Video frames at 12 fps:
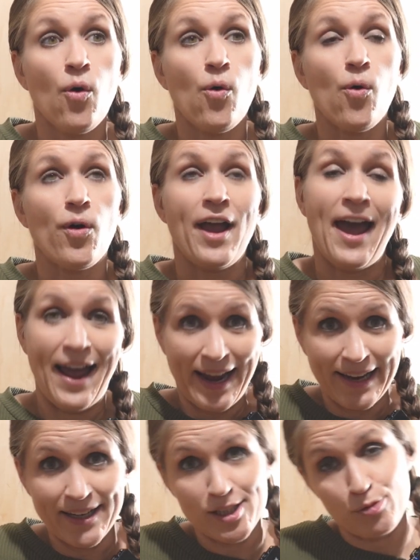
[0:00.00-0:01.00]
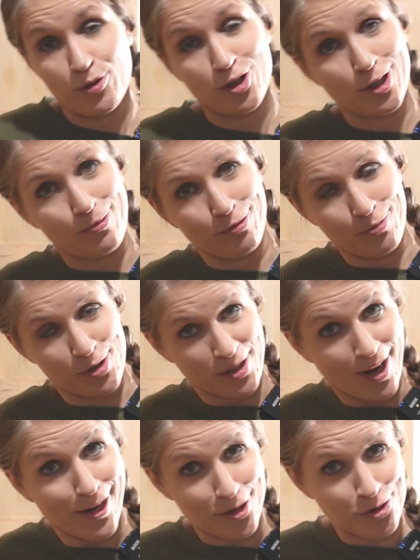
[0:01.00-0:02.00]
or haggis, which comes from
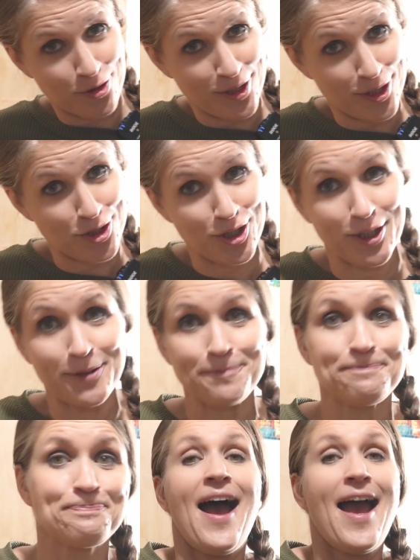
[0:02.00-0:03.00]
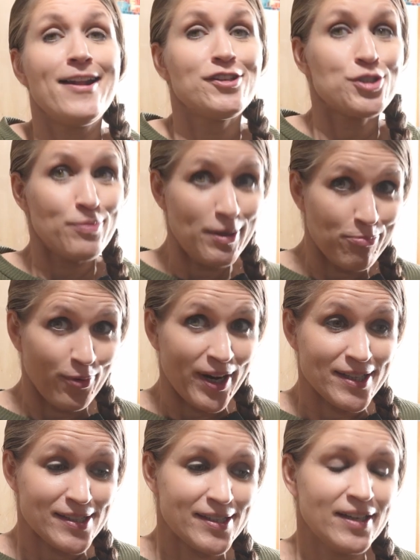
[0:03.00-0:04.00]
Scottish tradition, and
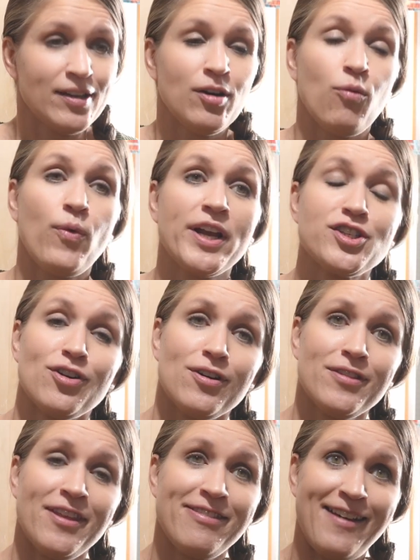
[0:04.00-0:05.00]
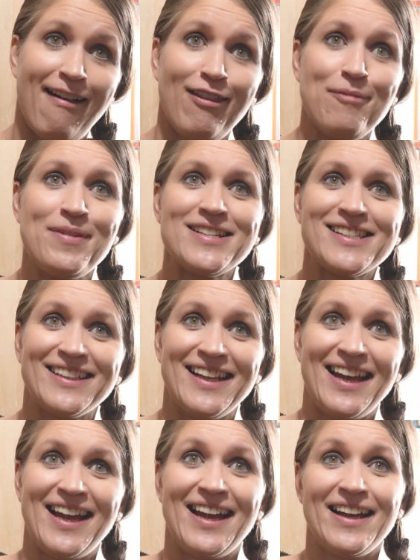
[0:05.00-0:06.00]
sweetbreads, which are the thalamus
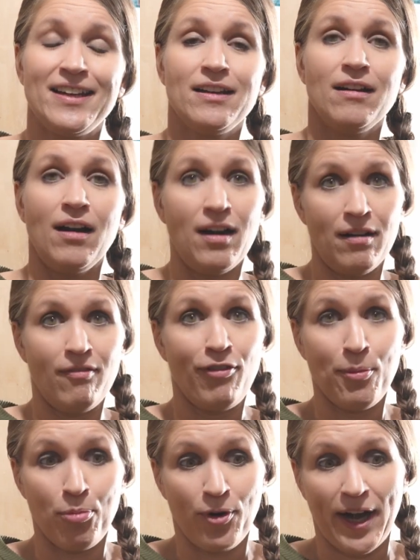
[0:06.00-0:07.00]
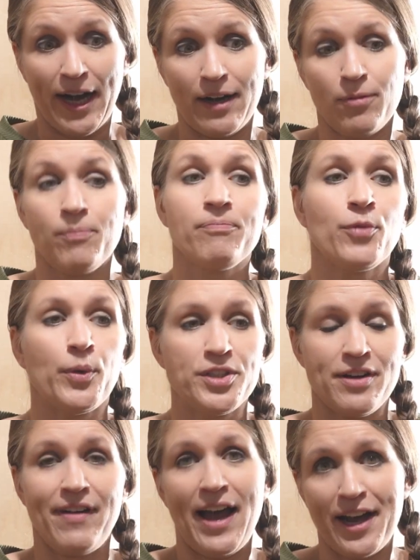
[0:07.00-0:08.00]
gland of the brain, which
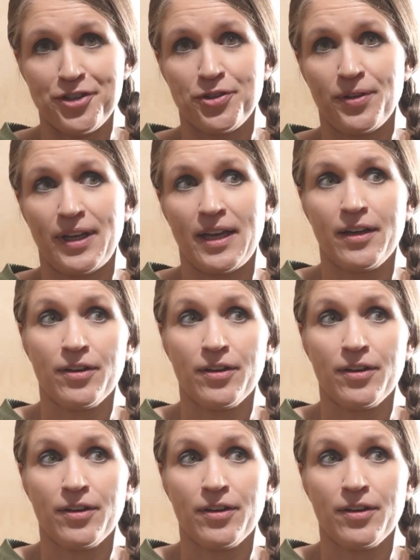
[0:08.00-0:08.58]
I've actually